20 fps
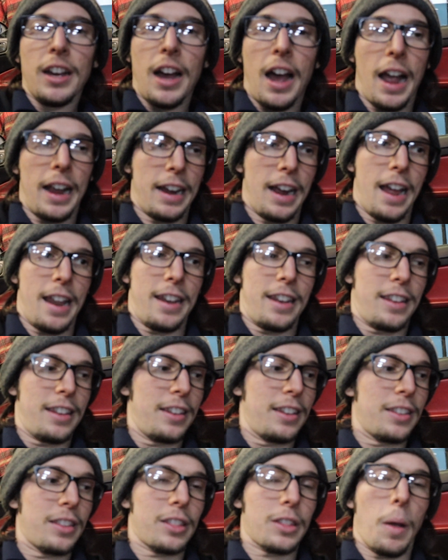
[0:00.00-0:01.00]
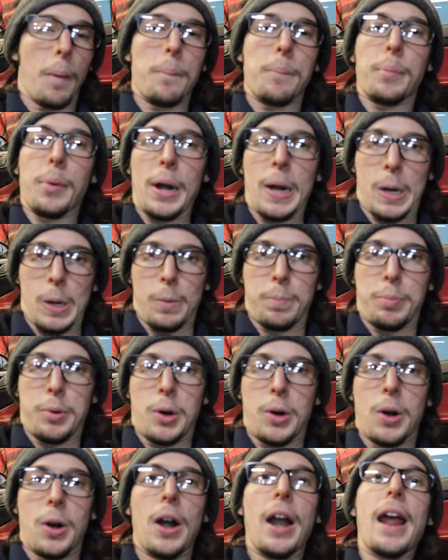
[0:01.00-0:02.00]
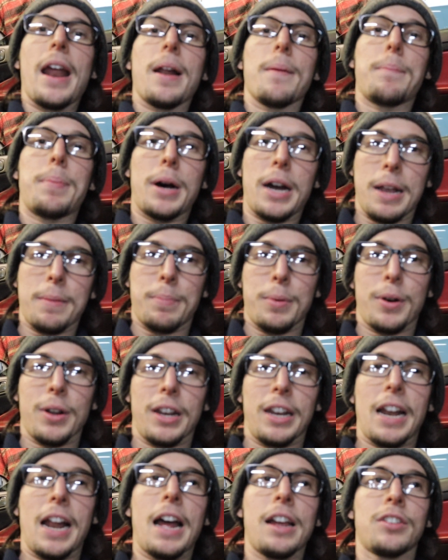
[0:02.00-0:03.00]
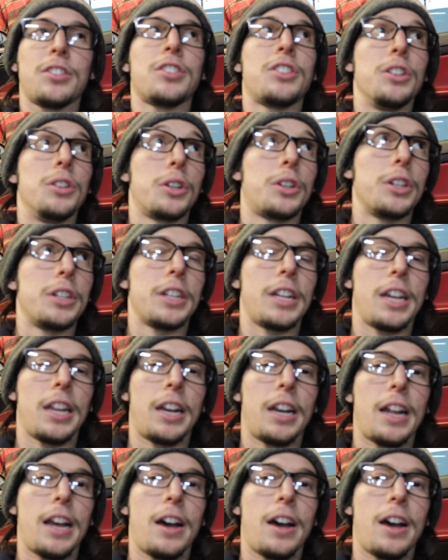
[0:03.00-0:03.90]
I got a breaker bar and a pipe on it and I still couldn't get it